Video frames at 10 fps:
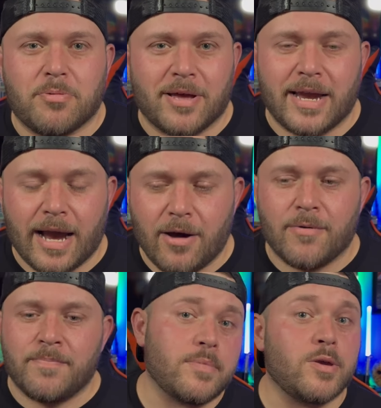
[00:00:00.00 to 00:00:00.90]
play
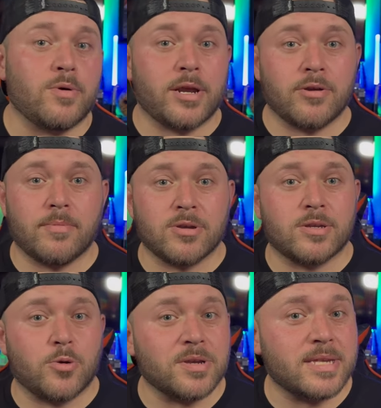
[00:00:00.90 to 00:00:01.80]
out. You want to hear the
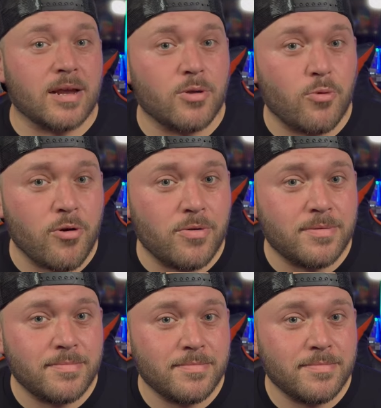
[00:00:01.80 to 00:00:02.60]
most annoying sound in the world?